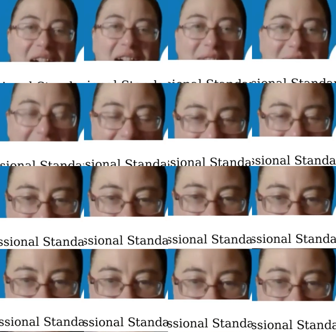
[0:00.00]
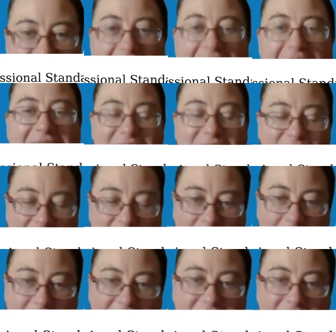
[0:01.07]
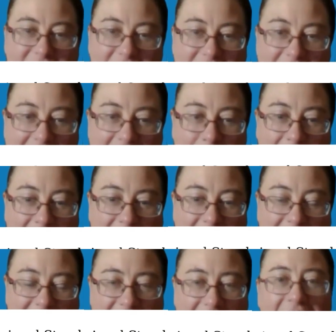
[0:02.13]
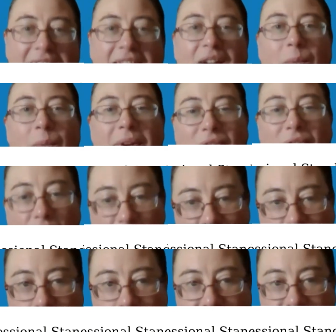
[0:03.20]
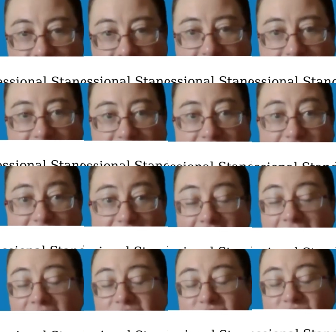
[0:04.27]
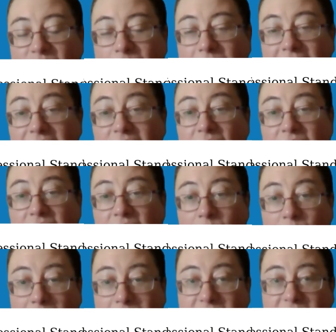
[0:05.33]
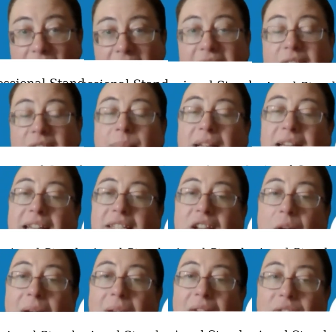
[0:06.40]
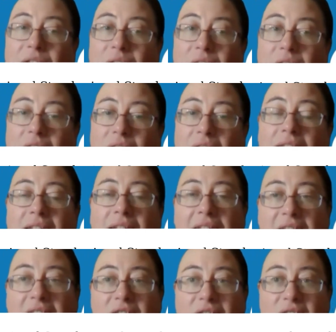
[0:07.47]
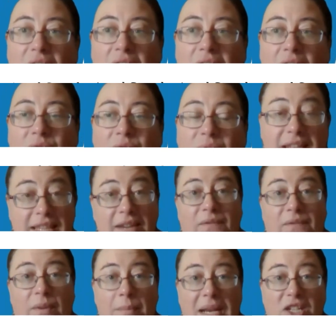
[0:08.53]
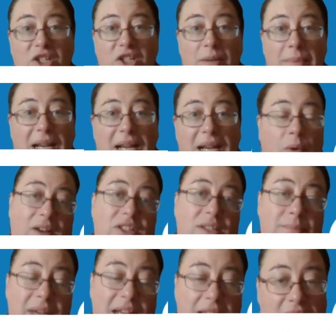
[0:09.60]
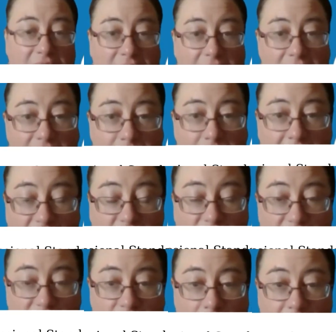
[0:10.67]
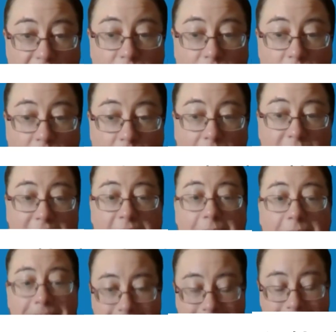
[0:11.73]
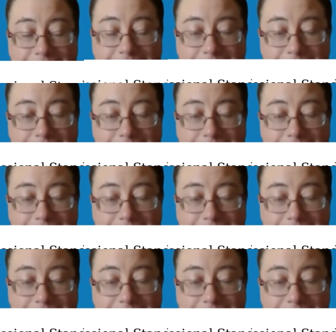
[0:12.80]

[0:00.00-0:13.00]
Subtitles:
Fire and life safety and environmental sustainability. We've got competencies for each topic on our website, so please go have a look and read the information about how to meet the mandatory topic requirements.